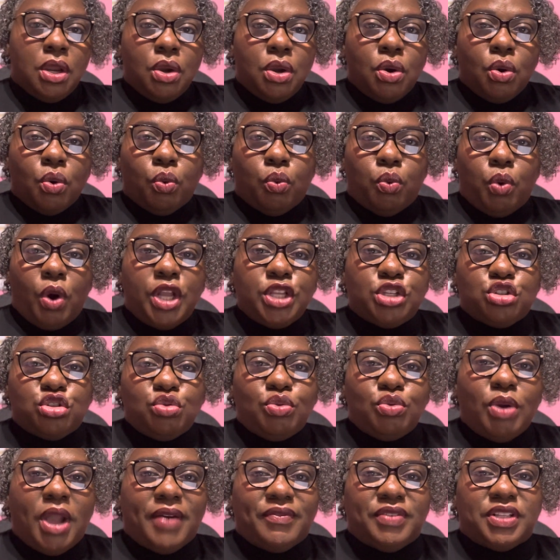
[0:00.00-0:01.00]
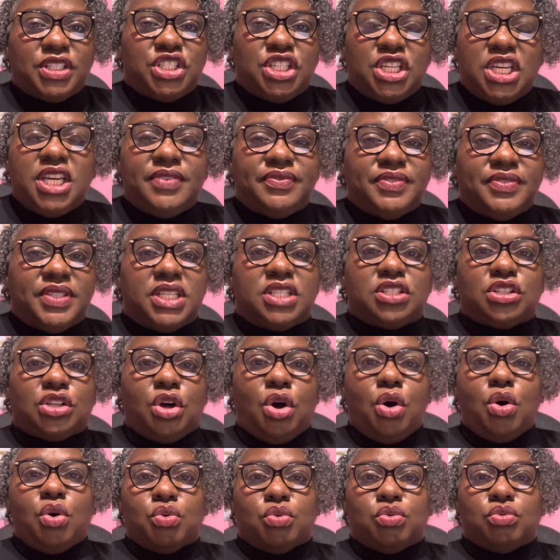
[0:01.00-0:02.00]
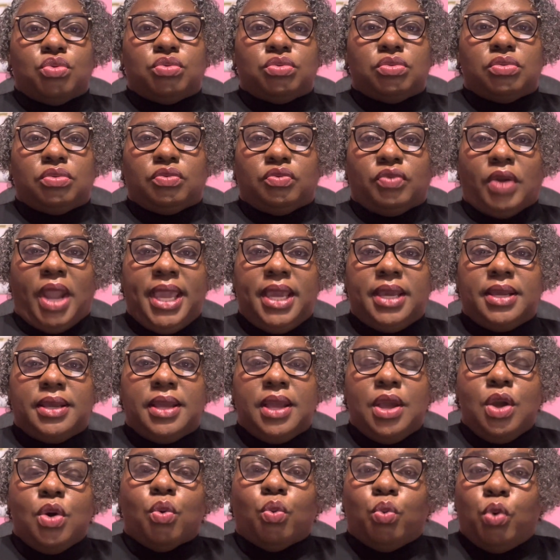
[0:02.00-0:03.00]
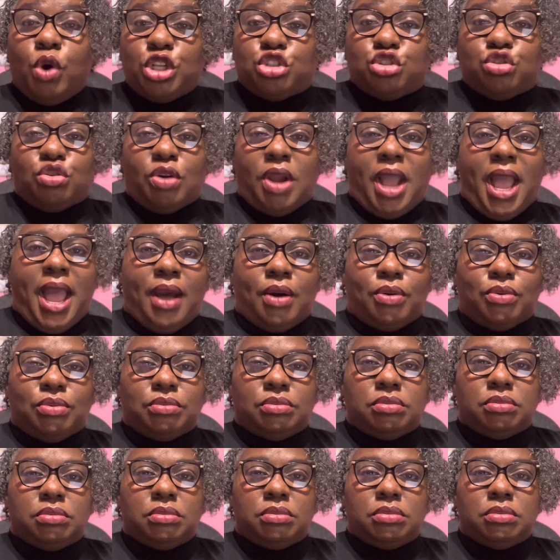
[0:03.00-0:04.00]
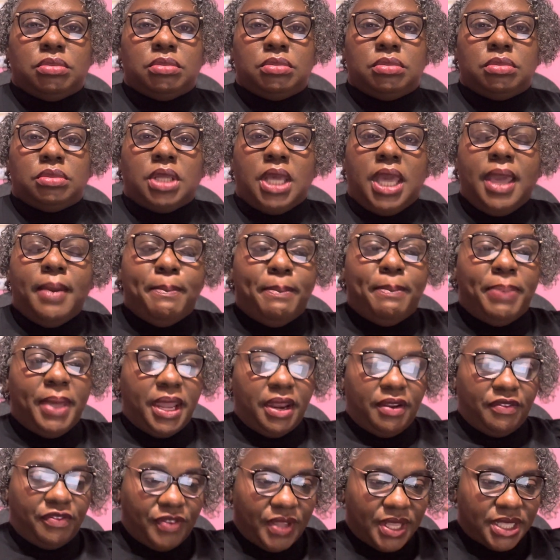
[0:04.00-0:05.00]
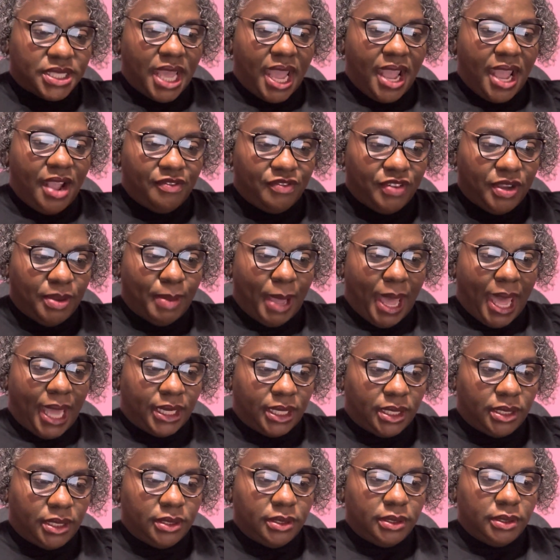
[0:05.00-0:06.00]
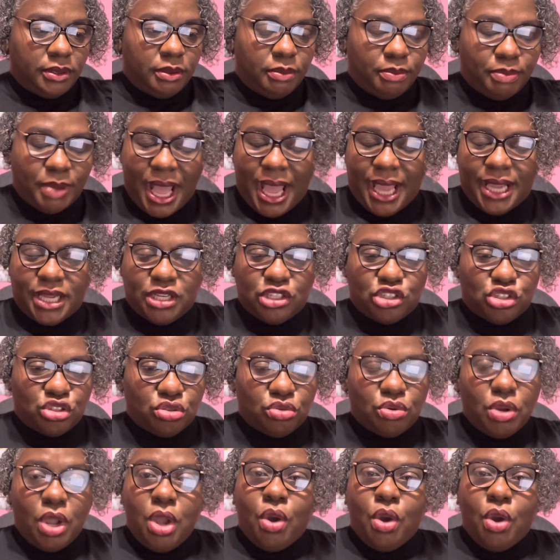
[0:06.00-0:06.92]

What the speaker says: Once you have achieved this goal, right? Once you're out, it benefits everybody behind you.